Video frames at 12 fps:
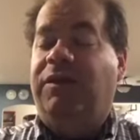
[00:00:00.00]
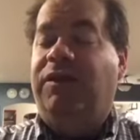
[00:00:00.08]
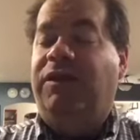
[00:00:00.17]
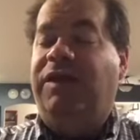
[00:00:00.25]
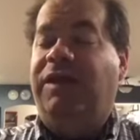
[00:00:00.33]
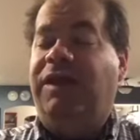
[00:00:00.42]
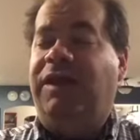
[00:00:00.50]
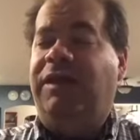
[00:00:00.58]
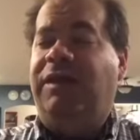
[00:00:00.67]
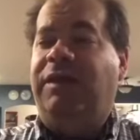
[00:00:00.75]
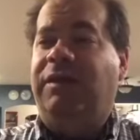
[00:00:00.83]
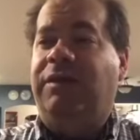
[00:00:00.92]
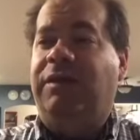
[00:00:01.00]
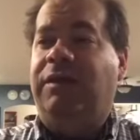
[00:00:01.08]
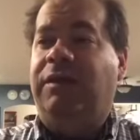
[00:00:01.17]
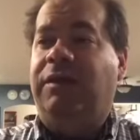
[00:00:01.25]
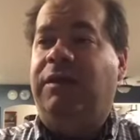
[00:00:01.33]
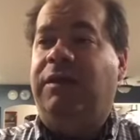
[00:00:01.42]
the
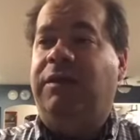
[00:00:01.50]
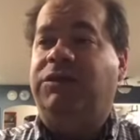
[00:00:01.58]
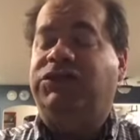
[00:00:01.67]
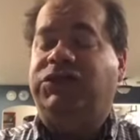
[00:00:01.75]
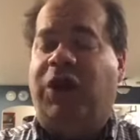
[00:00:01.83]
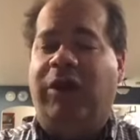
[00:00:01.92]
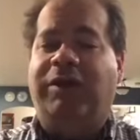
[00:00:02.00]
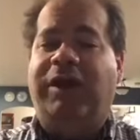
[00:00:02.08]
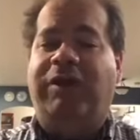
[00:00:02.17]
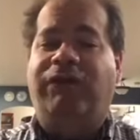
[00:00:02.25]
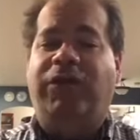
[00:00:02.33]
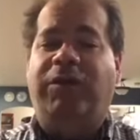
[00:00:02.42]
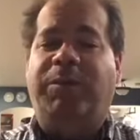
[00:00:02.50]
start date for your